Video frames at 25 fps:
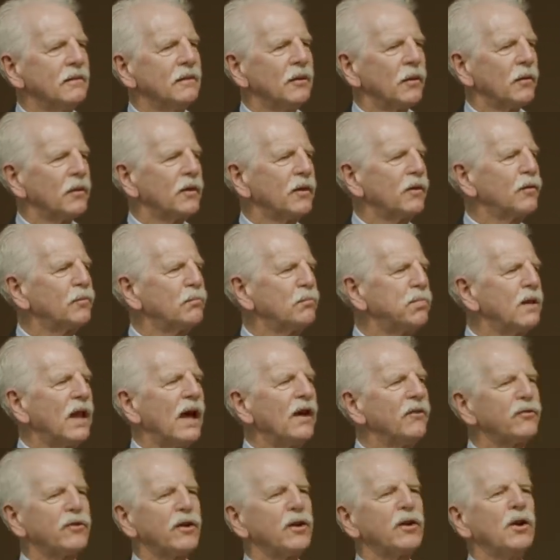or this
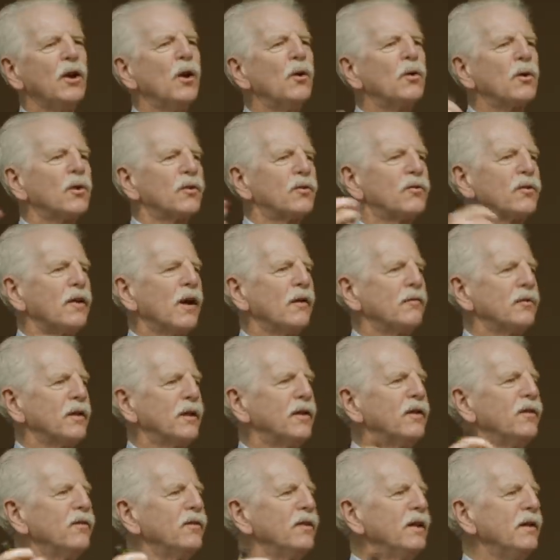plastic yogurt stuff
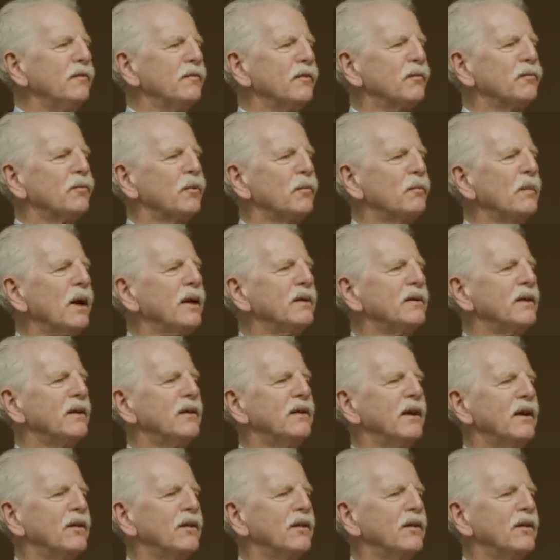that isn't even fermented,